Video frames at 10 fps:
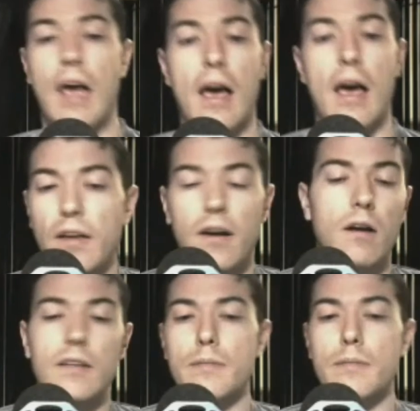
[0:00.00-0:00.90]
I think
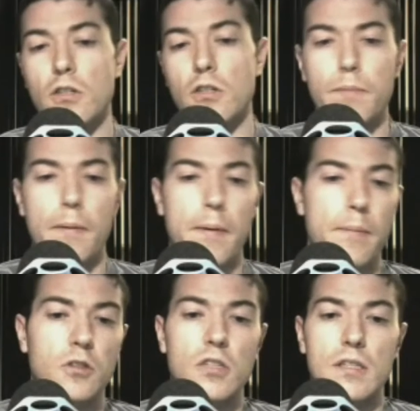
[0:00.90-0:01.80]
all the specialist blah, blah,
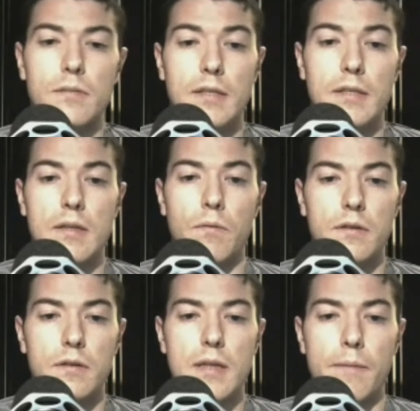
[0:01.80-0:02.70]
blah just means they want
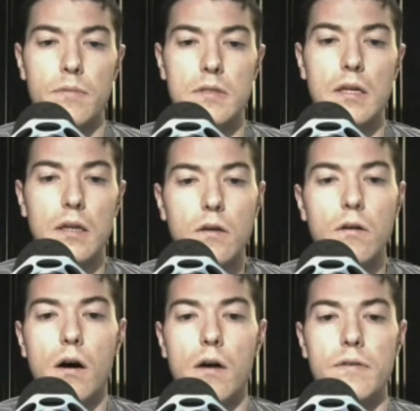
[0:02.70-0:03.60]
some sinecure
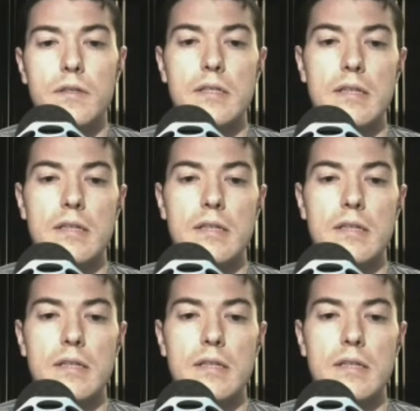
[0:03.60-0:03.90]
offices,